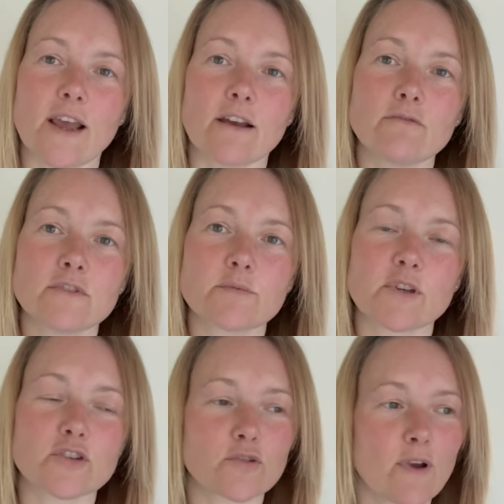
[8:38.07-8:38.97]
out,
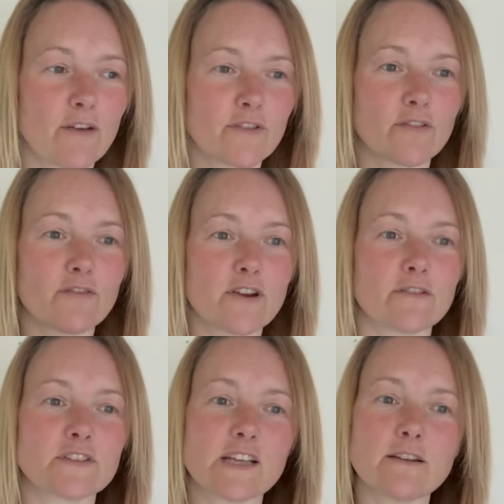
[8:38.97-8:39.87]
because you have that fear
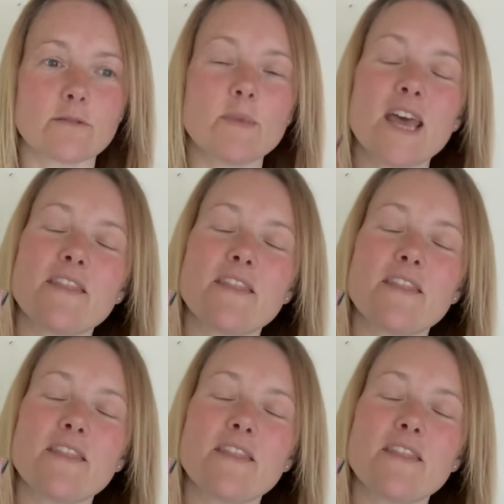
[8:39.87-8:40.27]
of telling them,